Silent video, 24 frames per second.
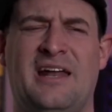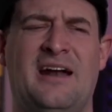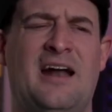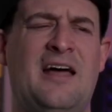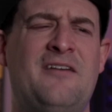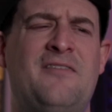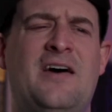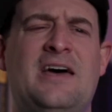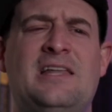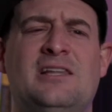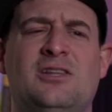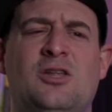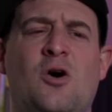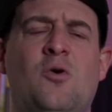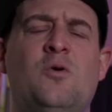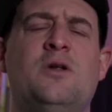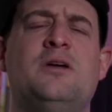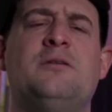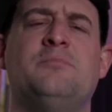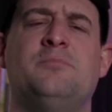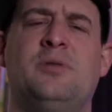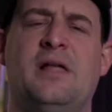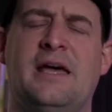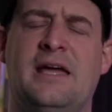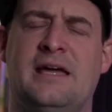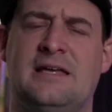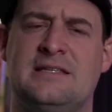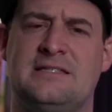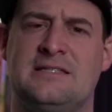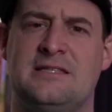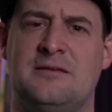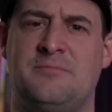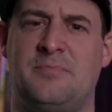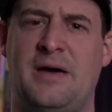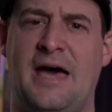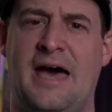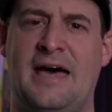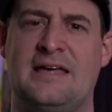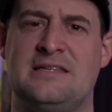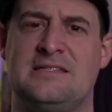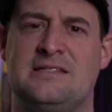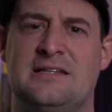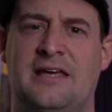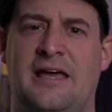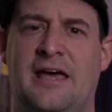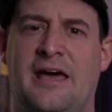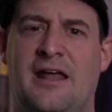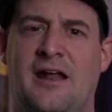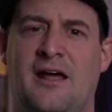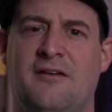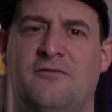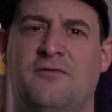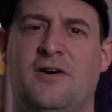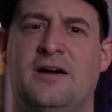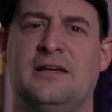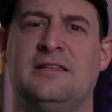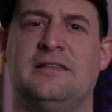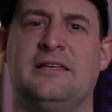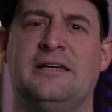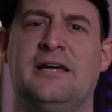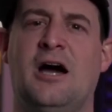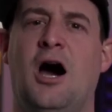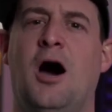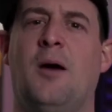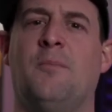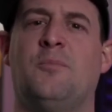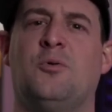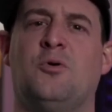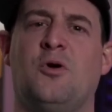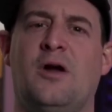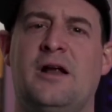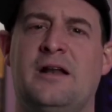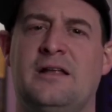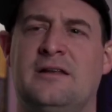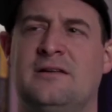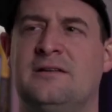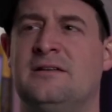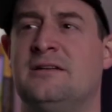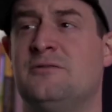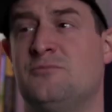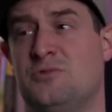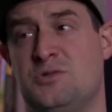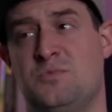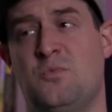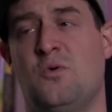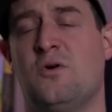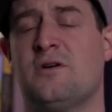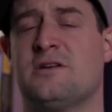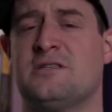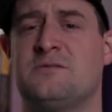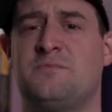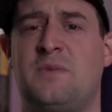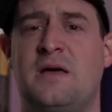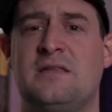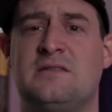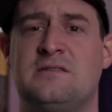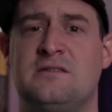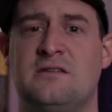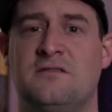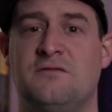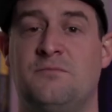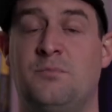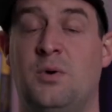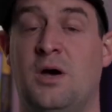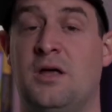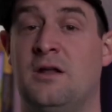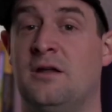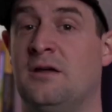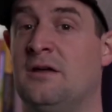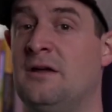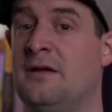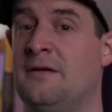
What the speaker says: And I've had loading blankets in the past, and I finally upgraded, and it was more expensive, but